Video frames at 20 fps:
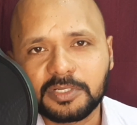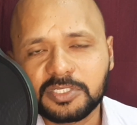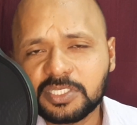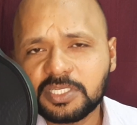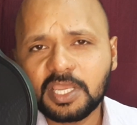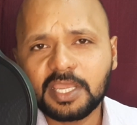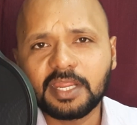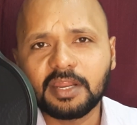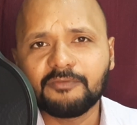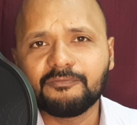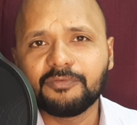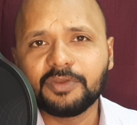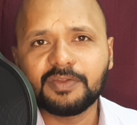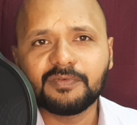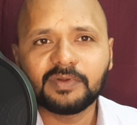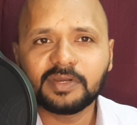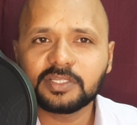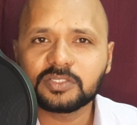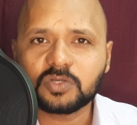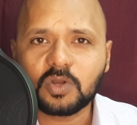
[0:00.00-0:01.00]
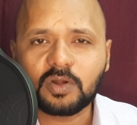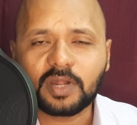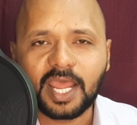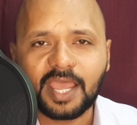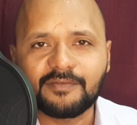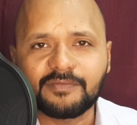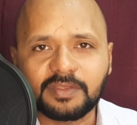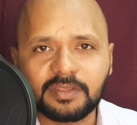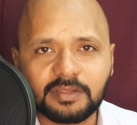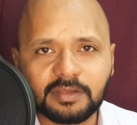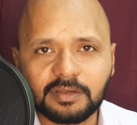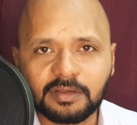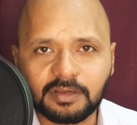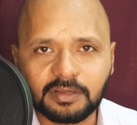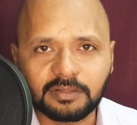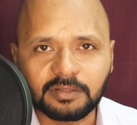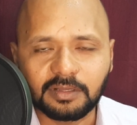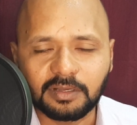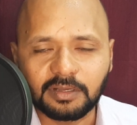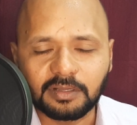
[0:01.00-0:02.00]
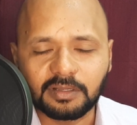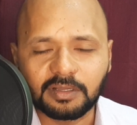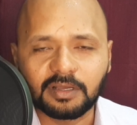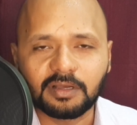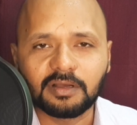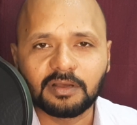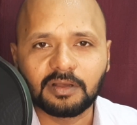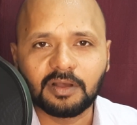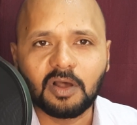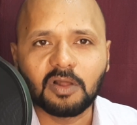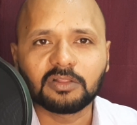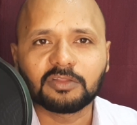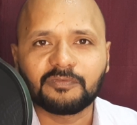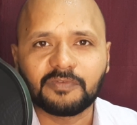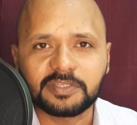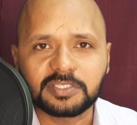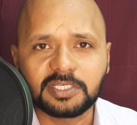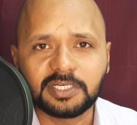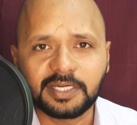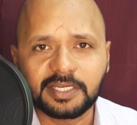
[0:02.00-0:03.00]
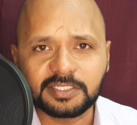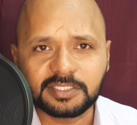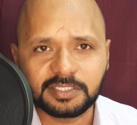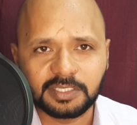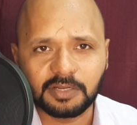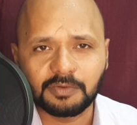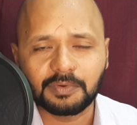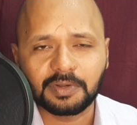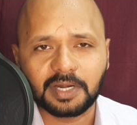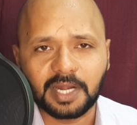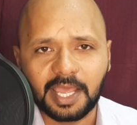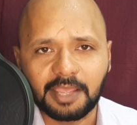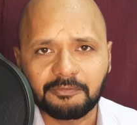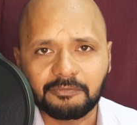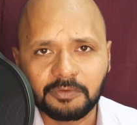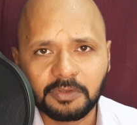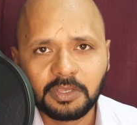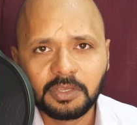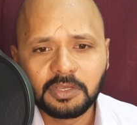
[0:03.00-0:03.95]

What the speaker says: See, everyone is not having all the facilities in our life.